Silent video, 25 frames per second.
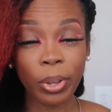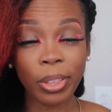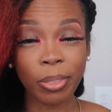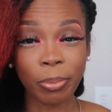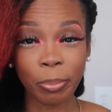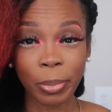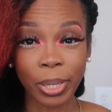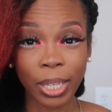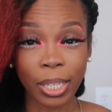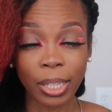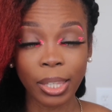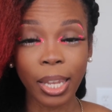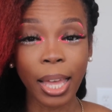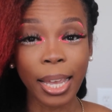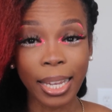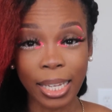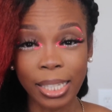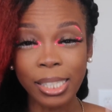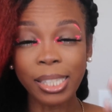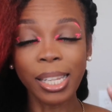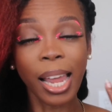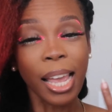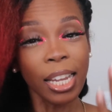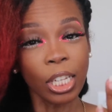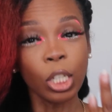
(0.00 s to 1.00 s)
with me. Like,
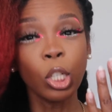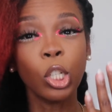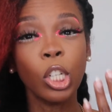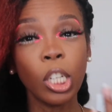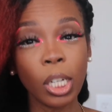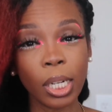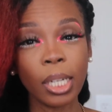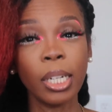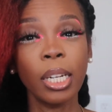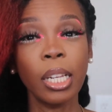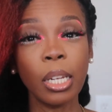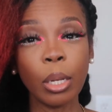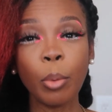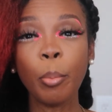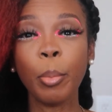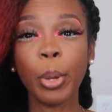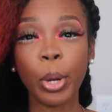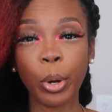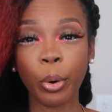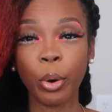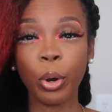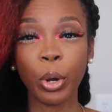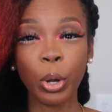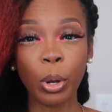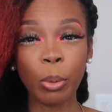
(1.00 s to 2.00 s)
it's like you're looking in the
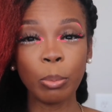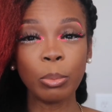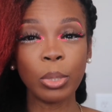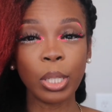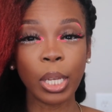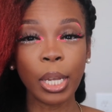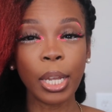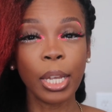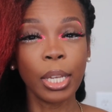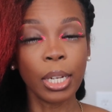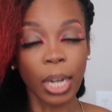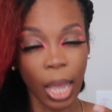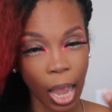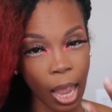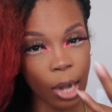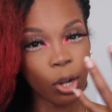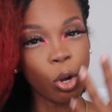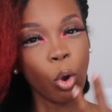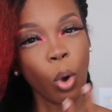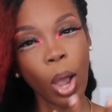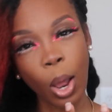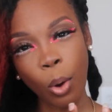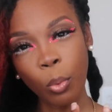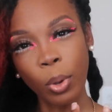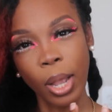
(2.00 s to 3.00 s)
mirror, you know what I'm saying? I
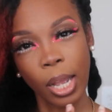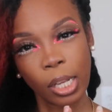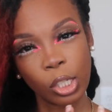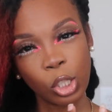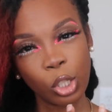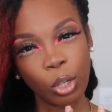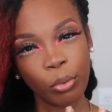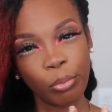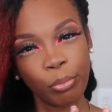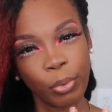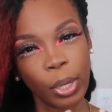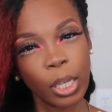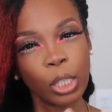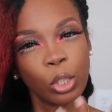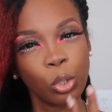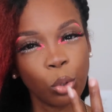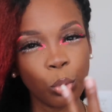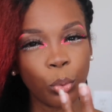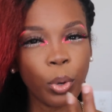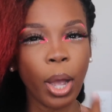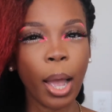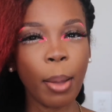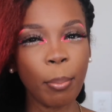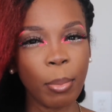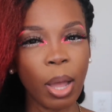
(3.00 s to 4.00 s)
know I don't got your face, you
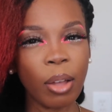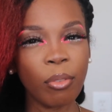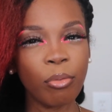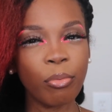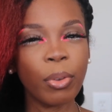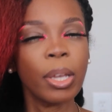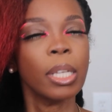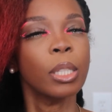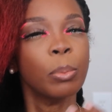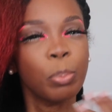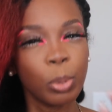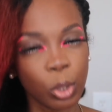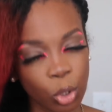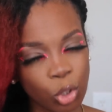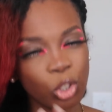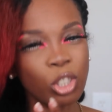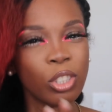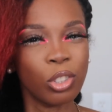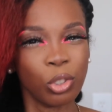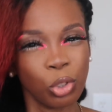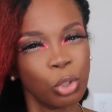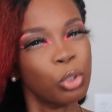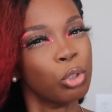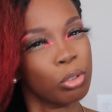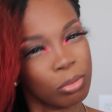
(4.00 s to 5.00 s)
don't got my face, but
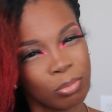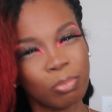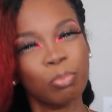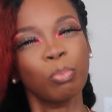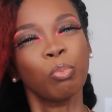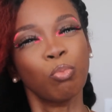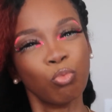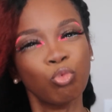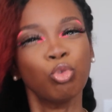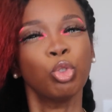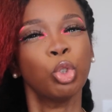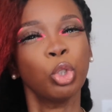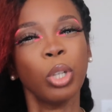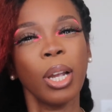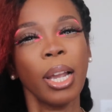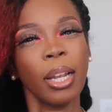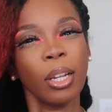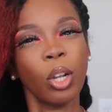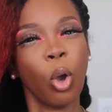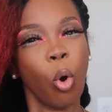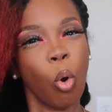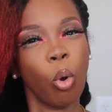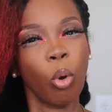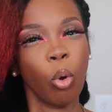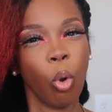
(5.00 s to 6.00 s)
just try
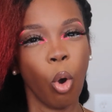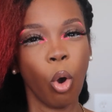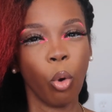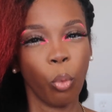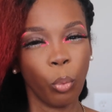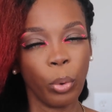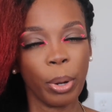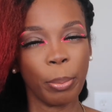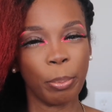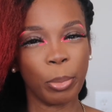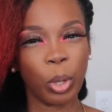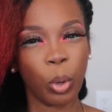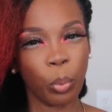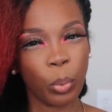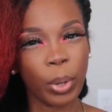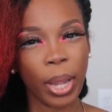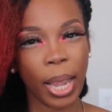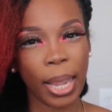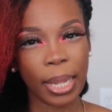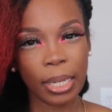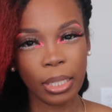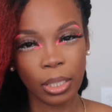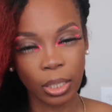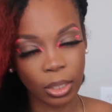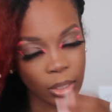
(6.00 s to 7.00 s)
and go along with me,
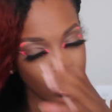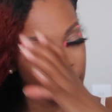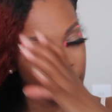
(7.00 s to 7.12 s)
okay?